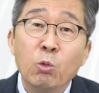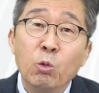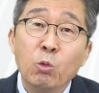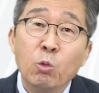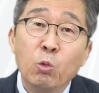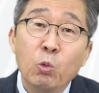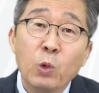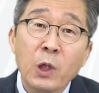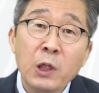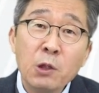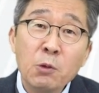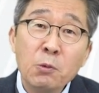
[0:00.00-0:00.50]

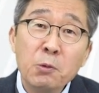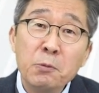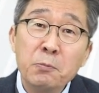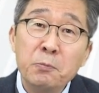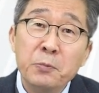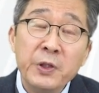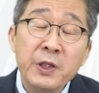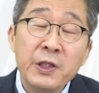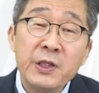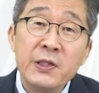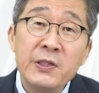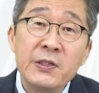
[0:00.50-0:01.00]
One of the
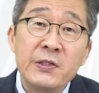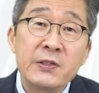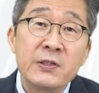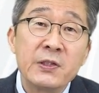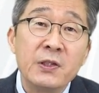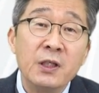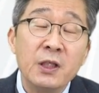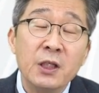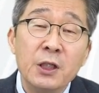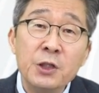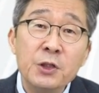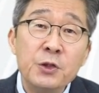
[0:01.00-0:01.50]
biggest
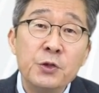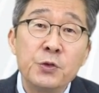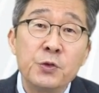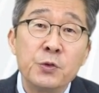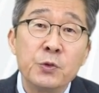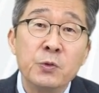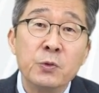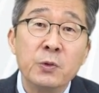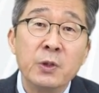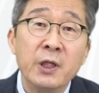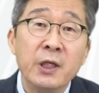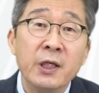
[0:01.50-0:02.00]

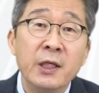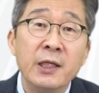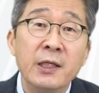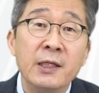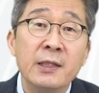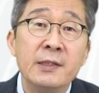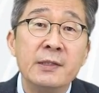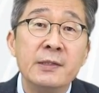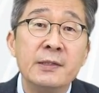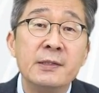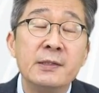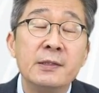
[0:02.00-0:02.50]
issues
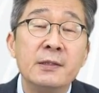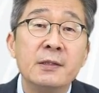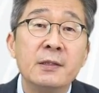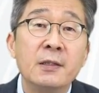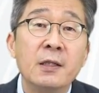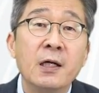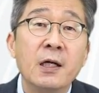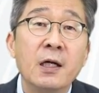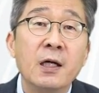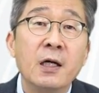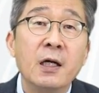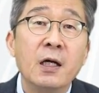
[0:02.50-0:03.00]
is
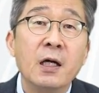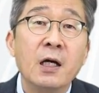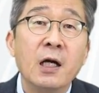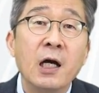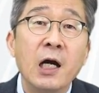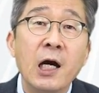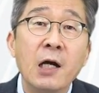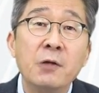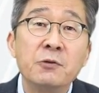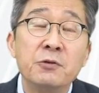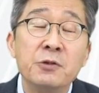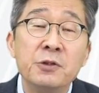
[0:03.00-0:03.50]

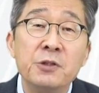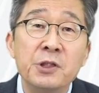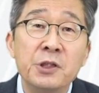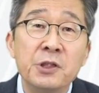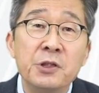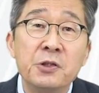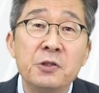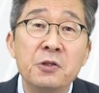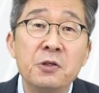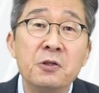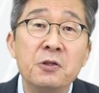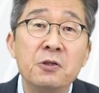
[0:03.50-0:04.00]
how to
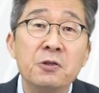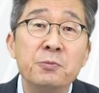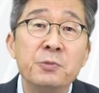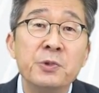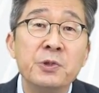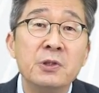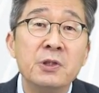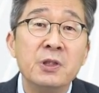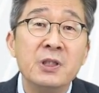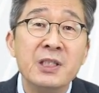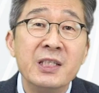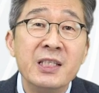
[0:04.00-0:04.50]
determine
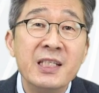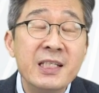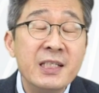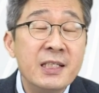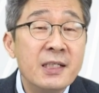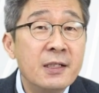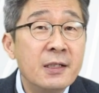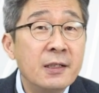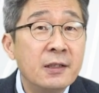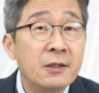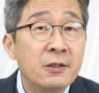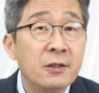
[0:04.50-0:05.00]
the
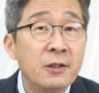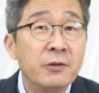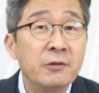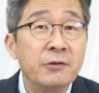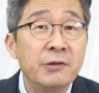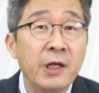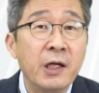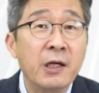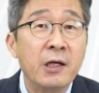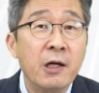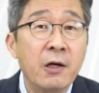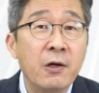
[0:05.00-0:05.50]
near
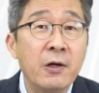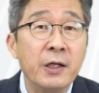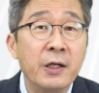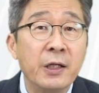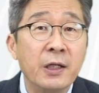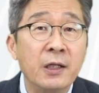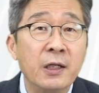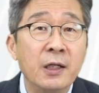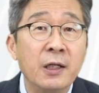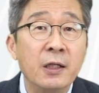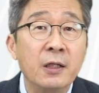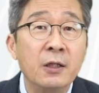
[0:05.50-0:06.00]
contact
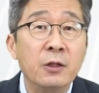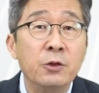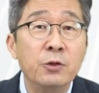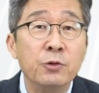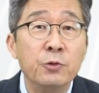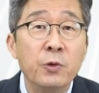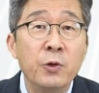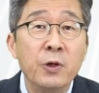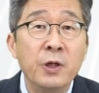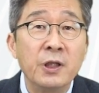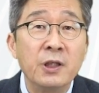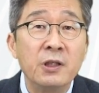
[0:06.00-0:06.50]
area
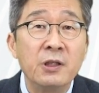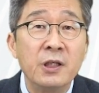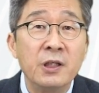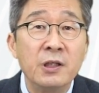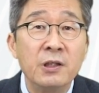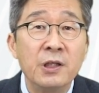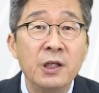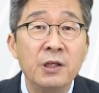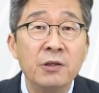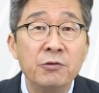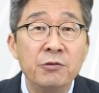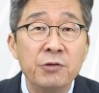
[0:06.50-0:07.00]
during the
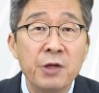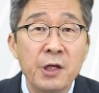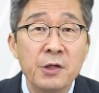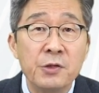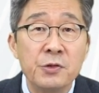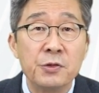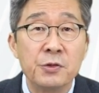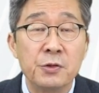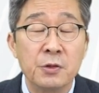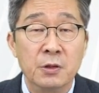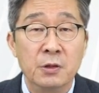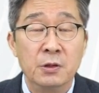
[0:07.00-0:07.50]

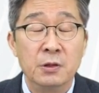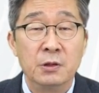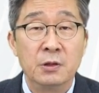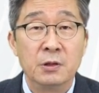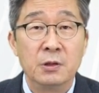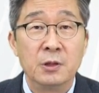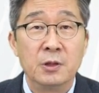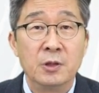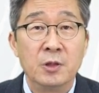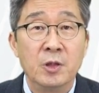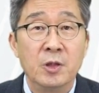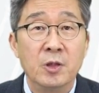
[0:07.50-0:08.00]
indentation,
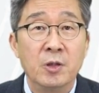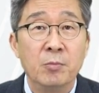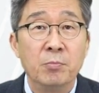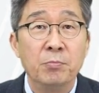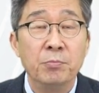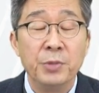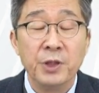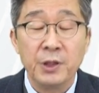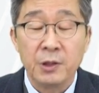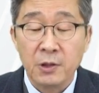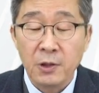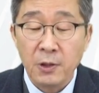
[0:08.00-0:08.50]

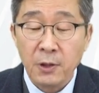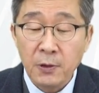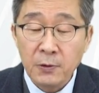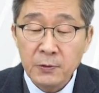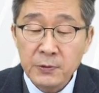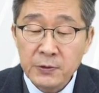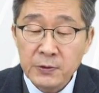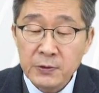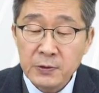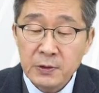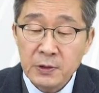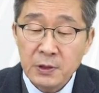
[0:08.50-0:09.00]

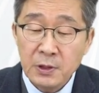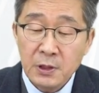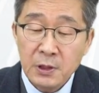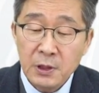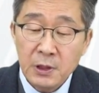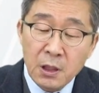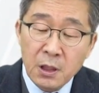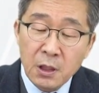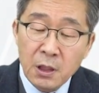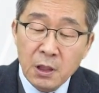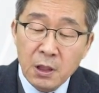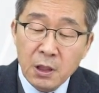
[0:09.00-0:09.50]
because
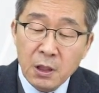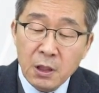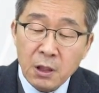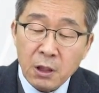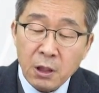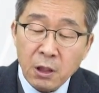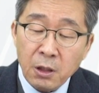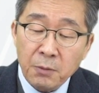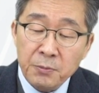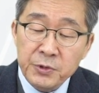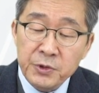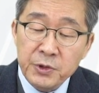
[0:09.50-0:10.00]

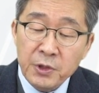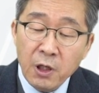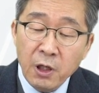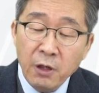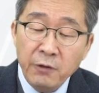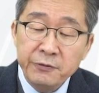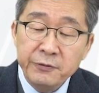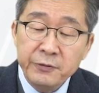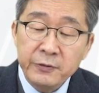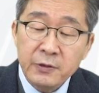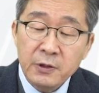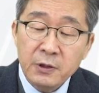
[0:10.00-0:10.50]

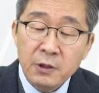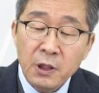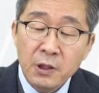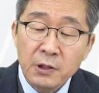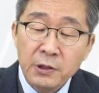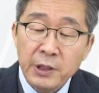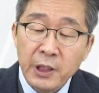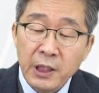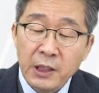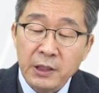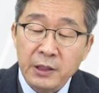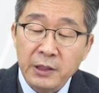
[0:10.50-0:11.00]
observed
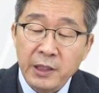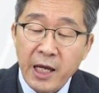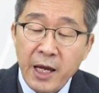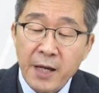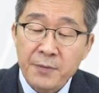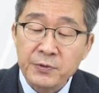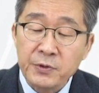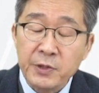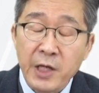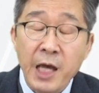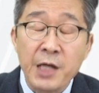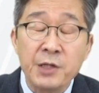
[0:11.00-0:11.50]
contact
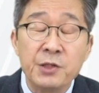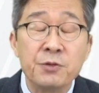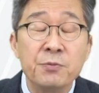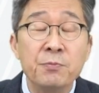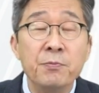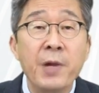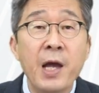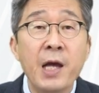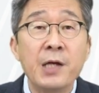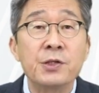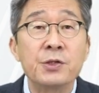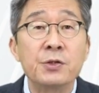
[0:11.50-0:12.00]
depth H
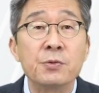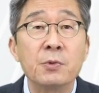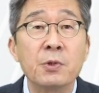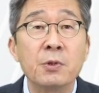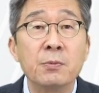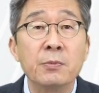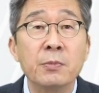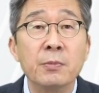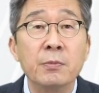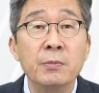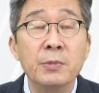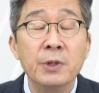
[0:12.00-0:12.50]

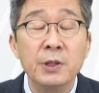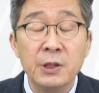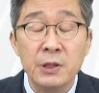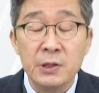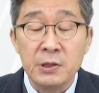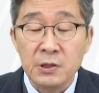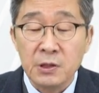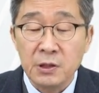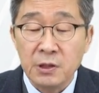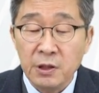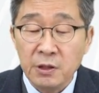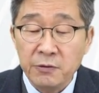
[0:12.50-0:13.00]
maximum
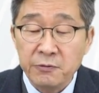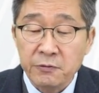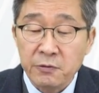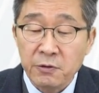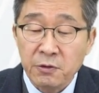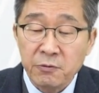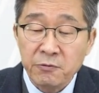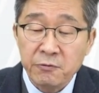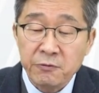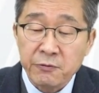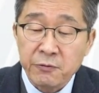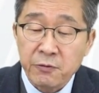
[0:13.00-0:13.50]
is
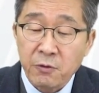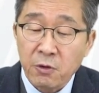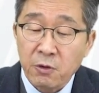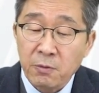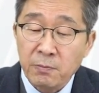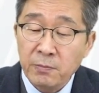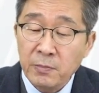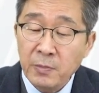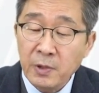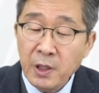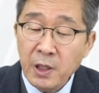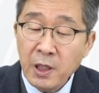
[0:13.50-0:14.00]
different
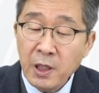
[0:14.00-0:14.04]
from